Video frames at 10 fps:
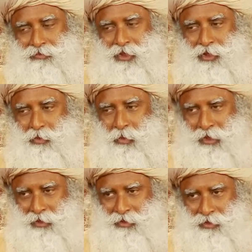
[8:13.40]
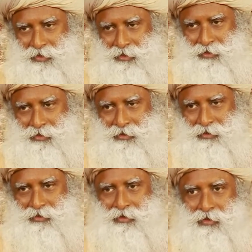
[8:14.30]
in your palace
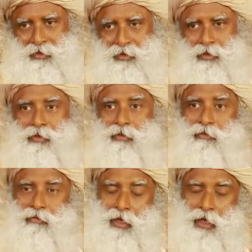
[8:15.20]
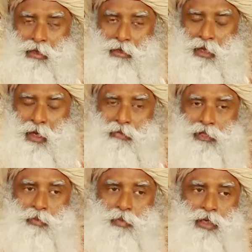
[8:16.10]
where I
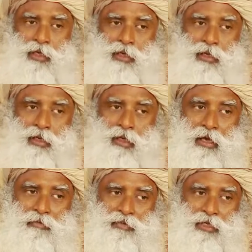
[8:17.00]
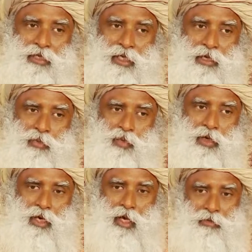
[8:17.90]
will spend every day
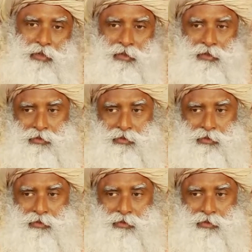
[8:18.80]
1 hour.